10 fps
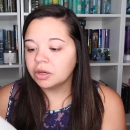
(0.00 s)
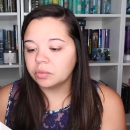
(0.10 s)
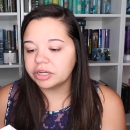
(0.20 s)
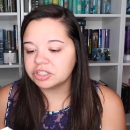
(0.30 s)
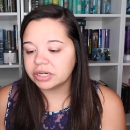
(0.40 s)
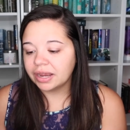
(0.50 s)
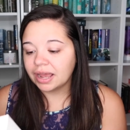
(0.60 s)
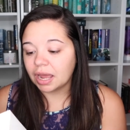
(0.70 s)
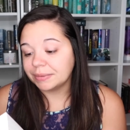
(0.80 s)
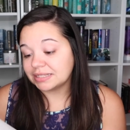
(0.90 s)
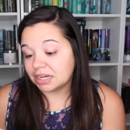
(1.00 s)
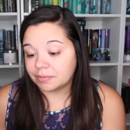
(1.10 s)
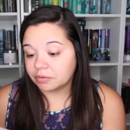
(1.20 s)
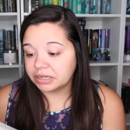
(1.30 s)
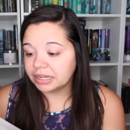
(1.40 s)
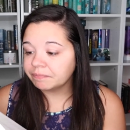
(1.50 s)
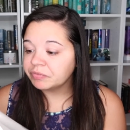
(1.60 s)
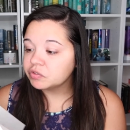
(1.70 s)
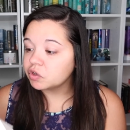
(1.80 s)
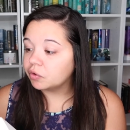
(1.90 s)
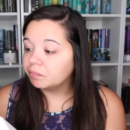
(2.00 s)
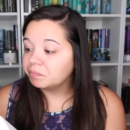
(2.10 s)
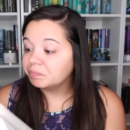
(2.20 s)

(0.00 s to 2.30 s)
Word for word: which I'm excited about reading, so